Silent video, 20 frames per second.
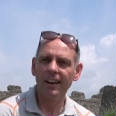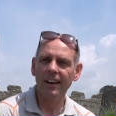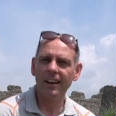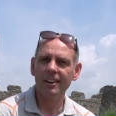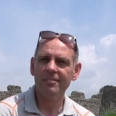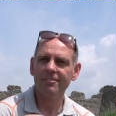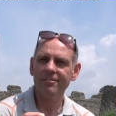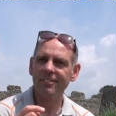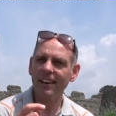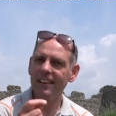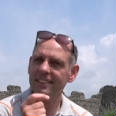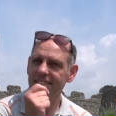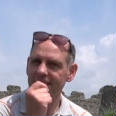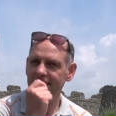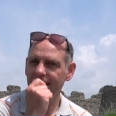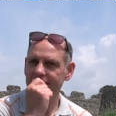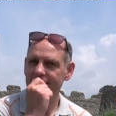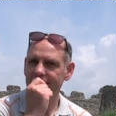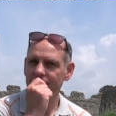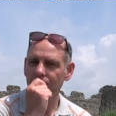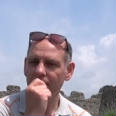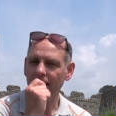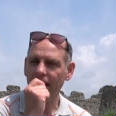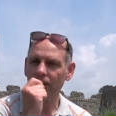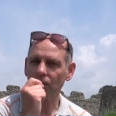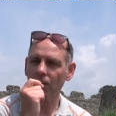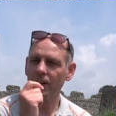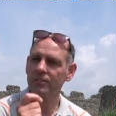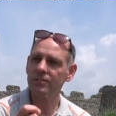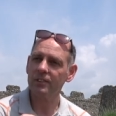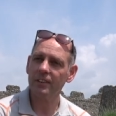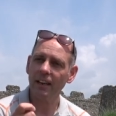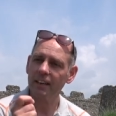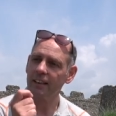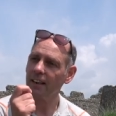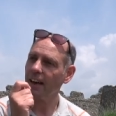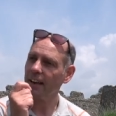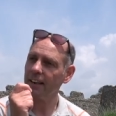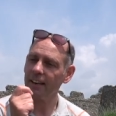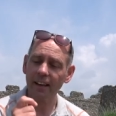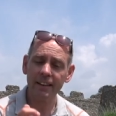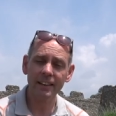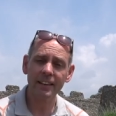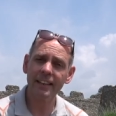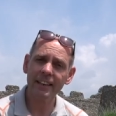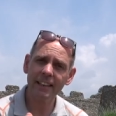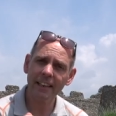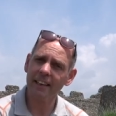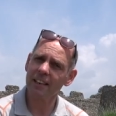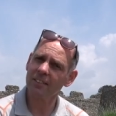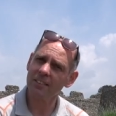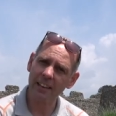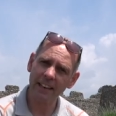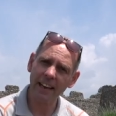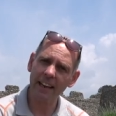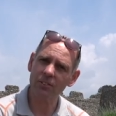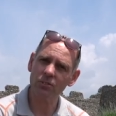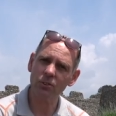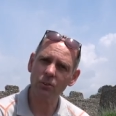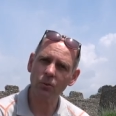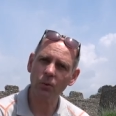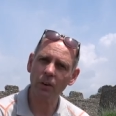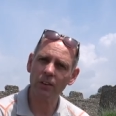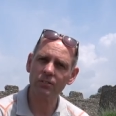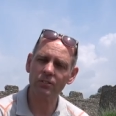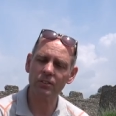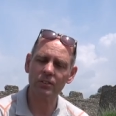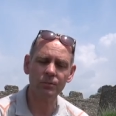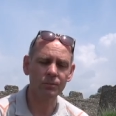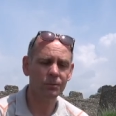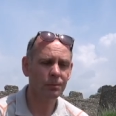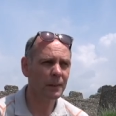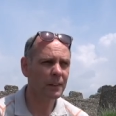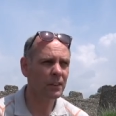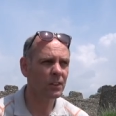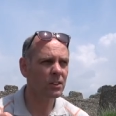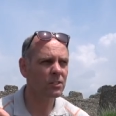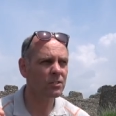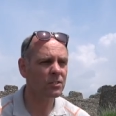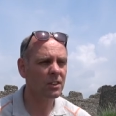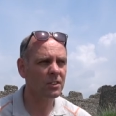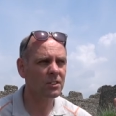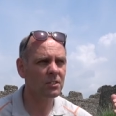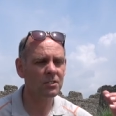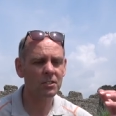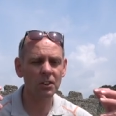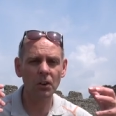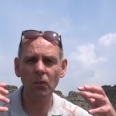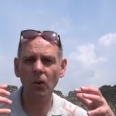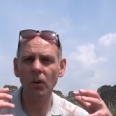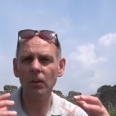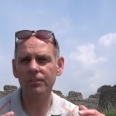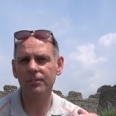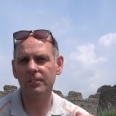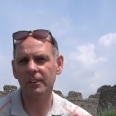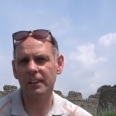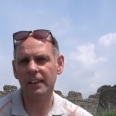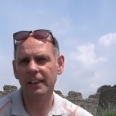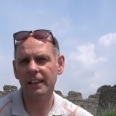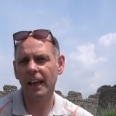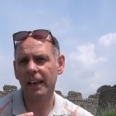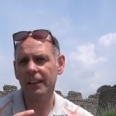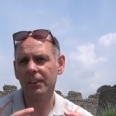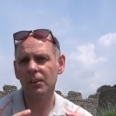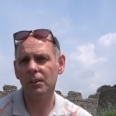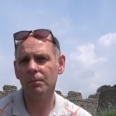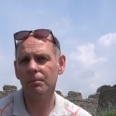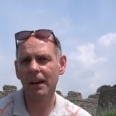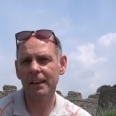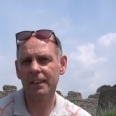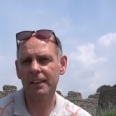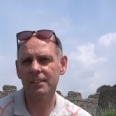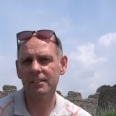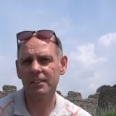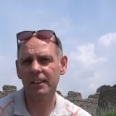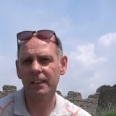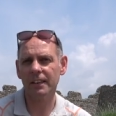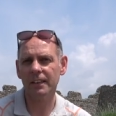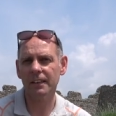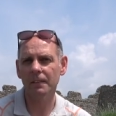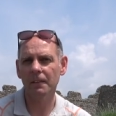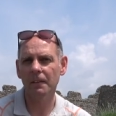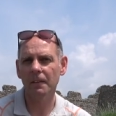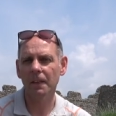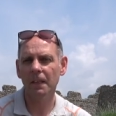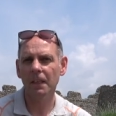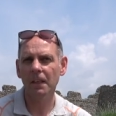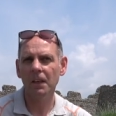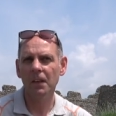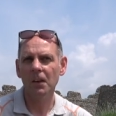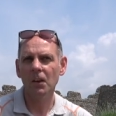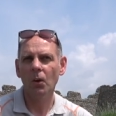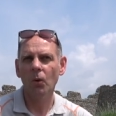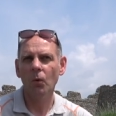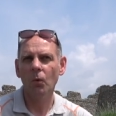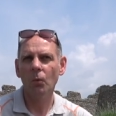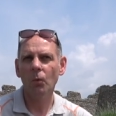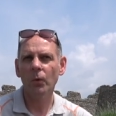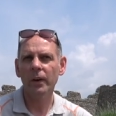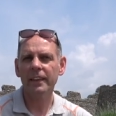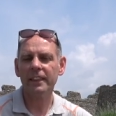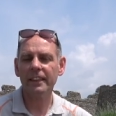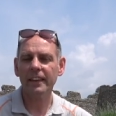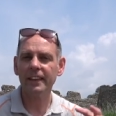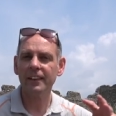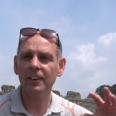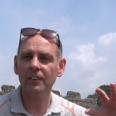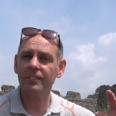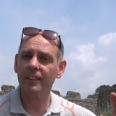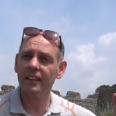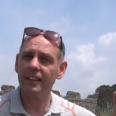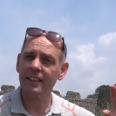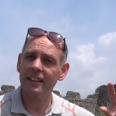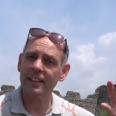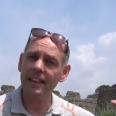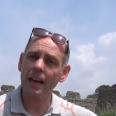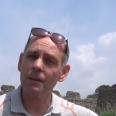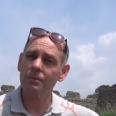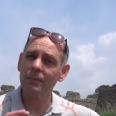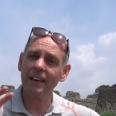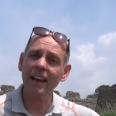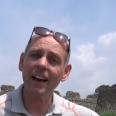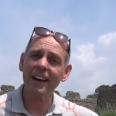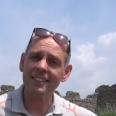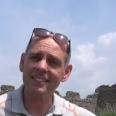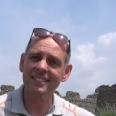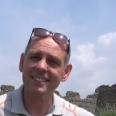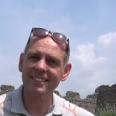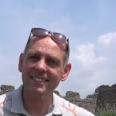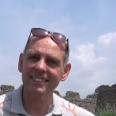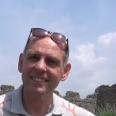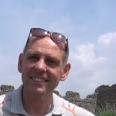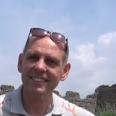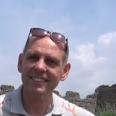I'm fascinated with that question, and I think it is a natural question because so often in our humanity, we think of the them and us,